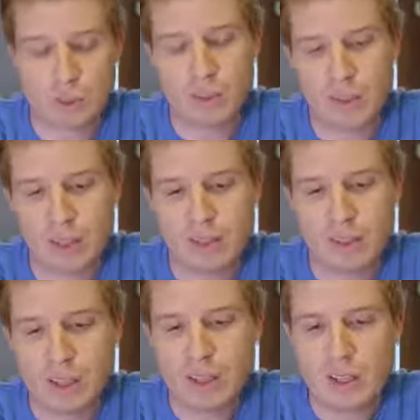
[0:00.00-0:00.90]
But then
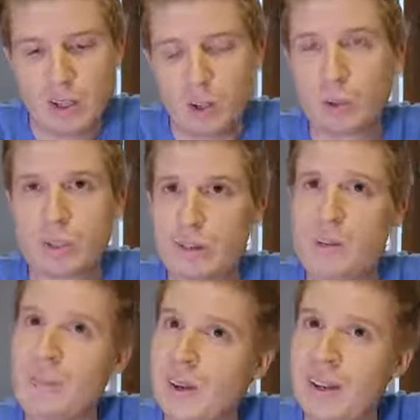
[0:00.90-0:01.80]
you could also
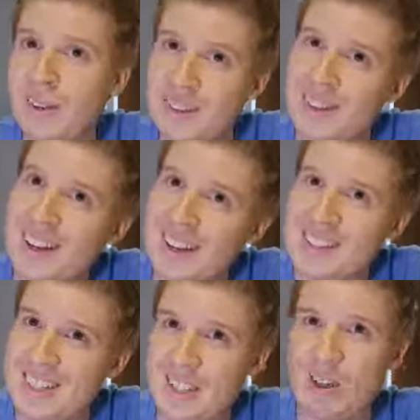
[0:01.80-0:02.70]
wrap it in onion layers
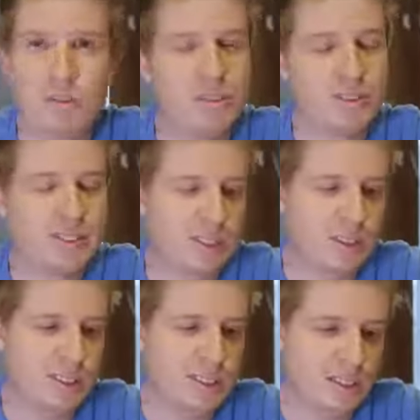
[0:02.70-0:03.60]
and send it off, and so
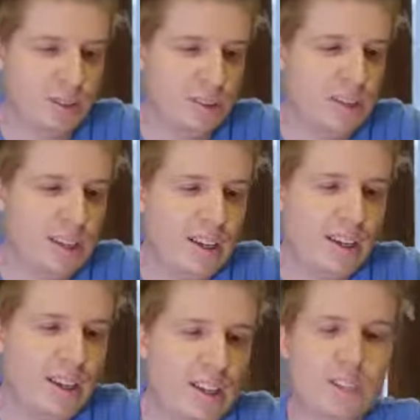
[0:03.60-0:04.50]
suddenly you're
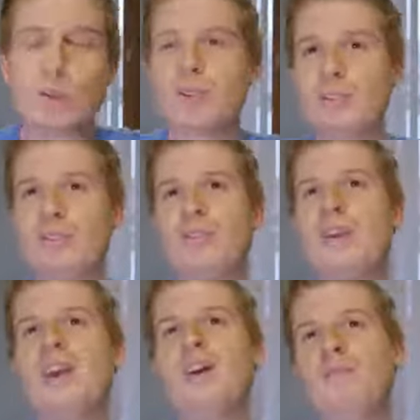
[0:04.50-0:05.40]
sort of
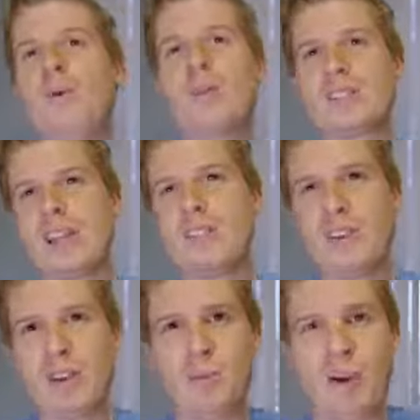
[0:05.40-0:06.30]
more safe
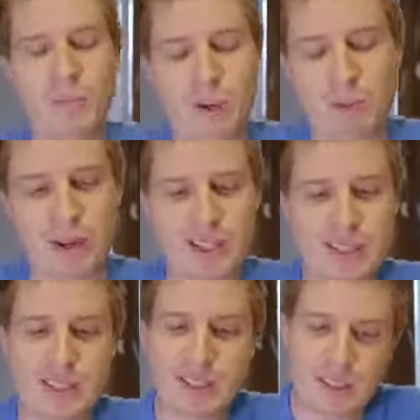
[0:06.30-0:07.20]
in a public
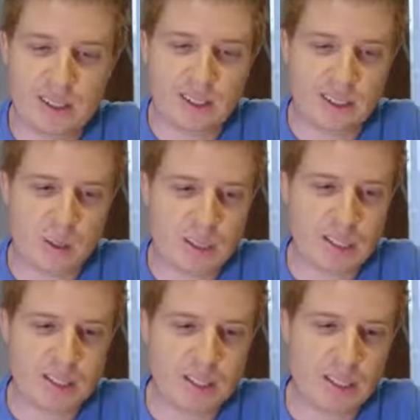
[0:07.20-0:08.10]
place, doing
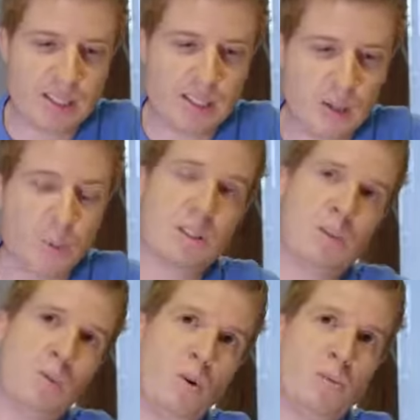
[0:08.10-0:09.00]
something that you want to
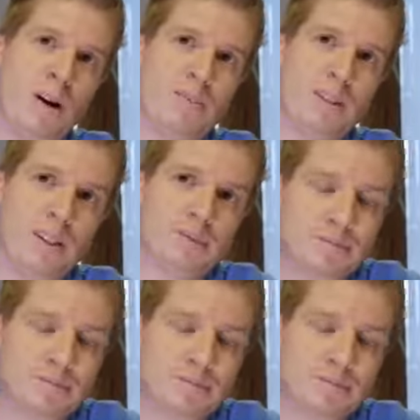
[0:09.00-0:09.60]
do more privately.